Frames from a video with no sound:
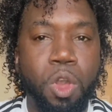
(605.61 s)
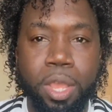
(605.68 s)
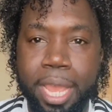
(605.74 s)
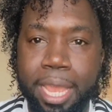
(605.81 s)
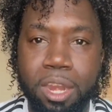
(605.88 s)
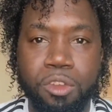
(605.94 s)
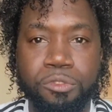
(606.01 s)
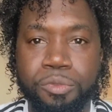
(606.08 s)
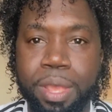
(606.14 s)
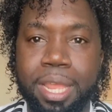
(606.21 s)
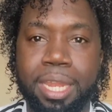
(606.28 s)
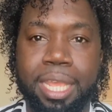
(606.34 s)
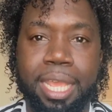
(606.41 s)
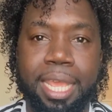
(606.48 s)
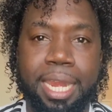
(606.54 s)
volcano
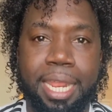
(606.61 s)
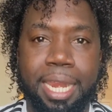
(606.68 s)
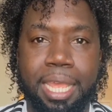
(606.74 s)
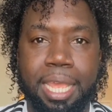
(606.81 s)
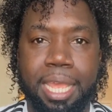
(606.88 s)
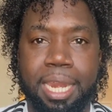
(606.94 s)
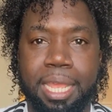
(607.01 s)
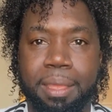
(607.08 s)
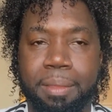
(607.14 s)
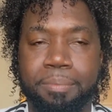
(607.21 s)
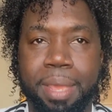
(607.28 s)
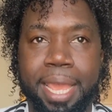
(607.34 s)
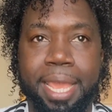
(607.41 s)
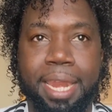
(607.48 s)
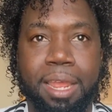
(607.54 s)
fell in and it, and
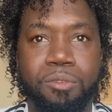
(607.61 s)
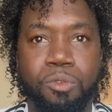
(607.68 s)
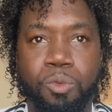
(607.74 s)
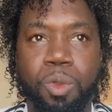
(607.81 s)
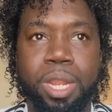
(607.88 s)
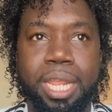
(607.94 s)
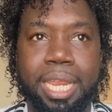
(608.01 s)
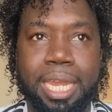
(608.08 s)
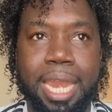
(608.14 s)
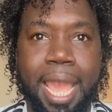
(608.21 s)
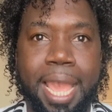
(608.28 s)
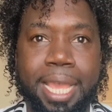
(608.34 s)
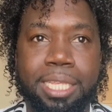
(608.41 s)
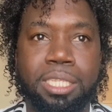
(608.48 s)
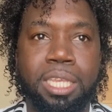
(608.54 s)
it made a really
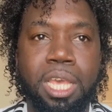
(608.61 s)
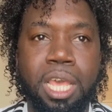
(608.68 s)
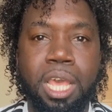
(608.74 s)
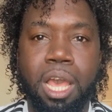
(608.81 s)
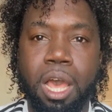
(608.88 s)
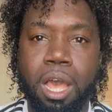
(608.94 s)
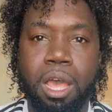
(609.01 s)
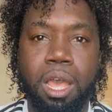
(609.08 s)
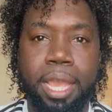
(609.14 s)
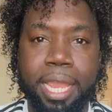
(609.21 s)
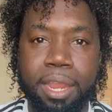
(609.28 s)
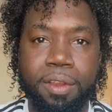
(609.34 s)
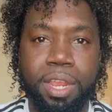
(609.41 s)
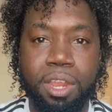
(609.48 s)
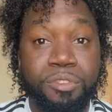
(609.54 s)
nice uh,
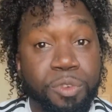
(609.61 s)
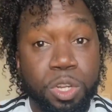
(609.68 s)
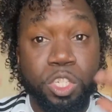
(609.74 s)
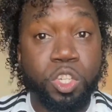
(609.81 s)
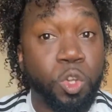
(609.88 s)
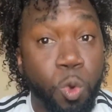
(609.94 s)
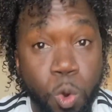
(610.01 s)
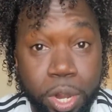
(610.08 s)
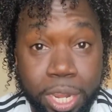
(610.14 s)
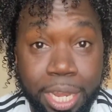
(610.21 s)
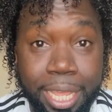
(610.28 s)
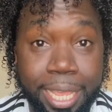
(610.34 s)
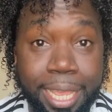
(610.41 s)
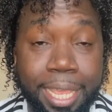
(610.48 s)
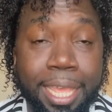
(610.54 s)
area for
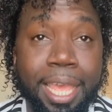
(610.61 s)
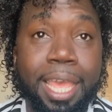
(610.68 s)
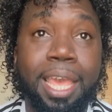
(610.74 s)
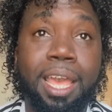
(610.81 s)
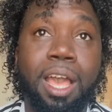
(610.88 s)
snorkeling.